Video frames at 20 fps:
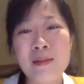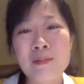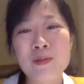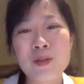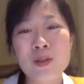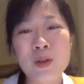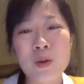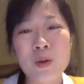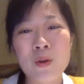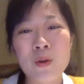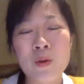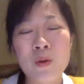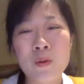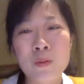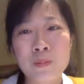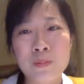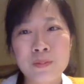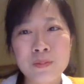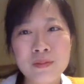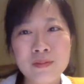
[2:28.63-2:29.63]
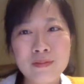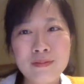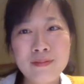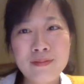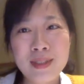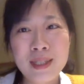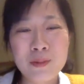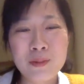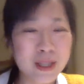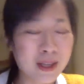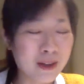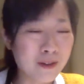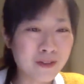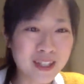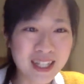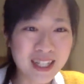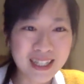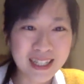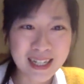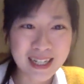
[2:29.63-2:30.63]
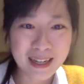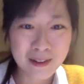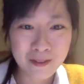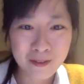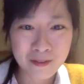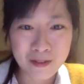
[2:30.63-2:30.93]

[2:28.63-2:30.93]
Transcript: So without further delay